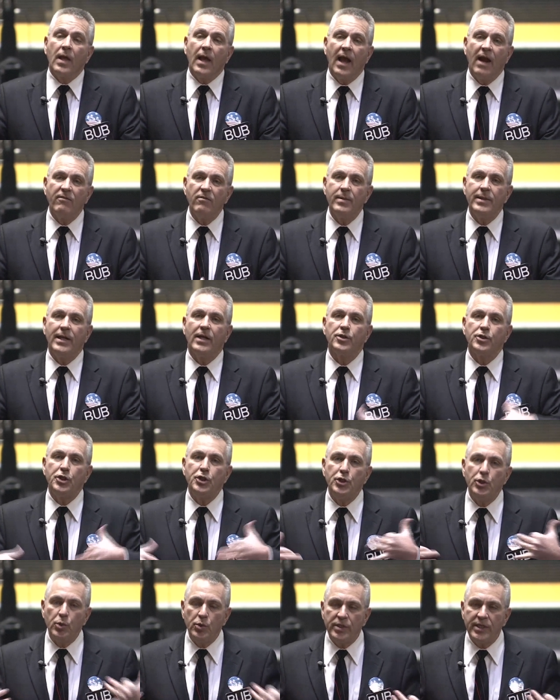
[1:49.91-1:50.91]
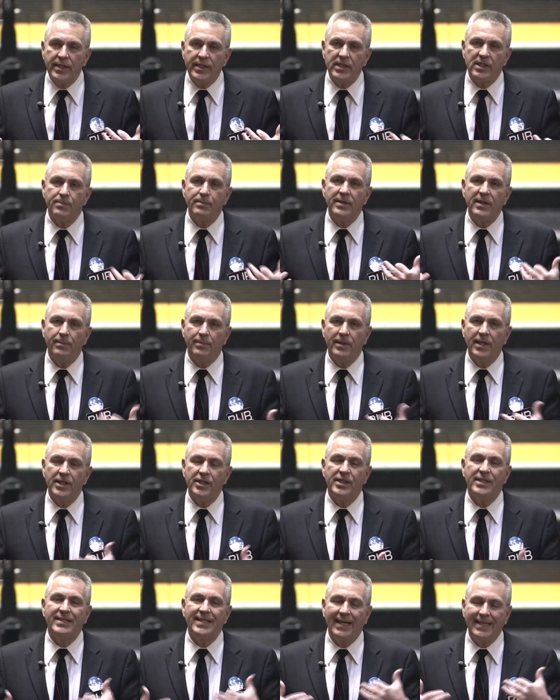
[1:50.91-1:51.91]
everybody else using this
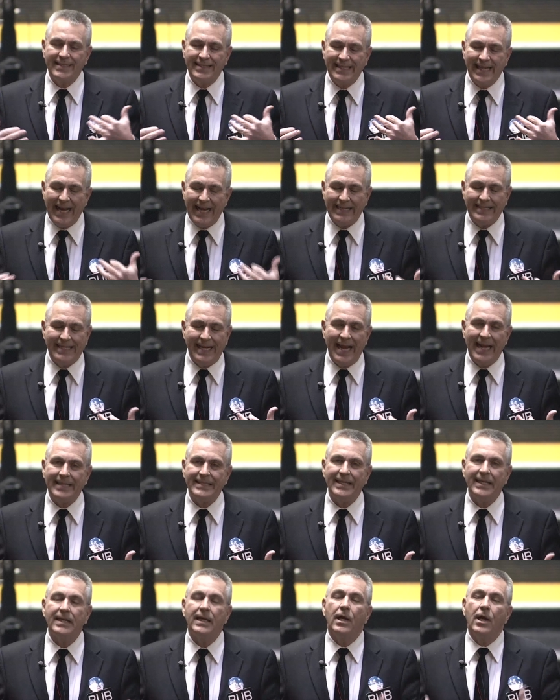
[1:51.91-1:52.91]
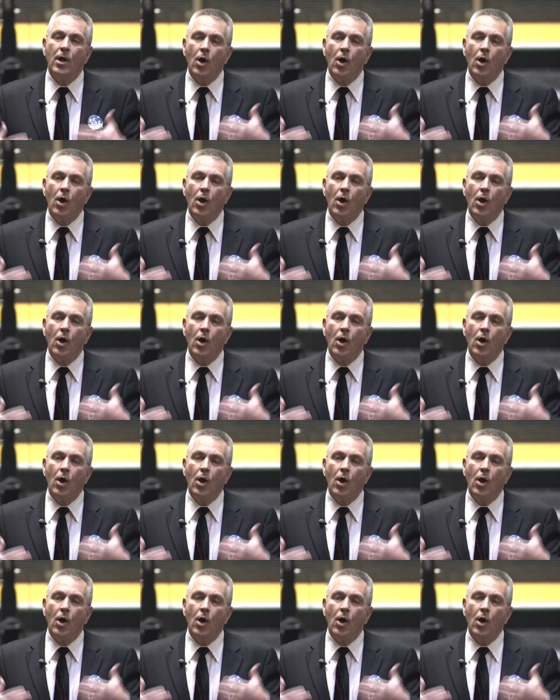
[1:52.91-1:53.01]
manipulation tech, tech, tactic,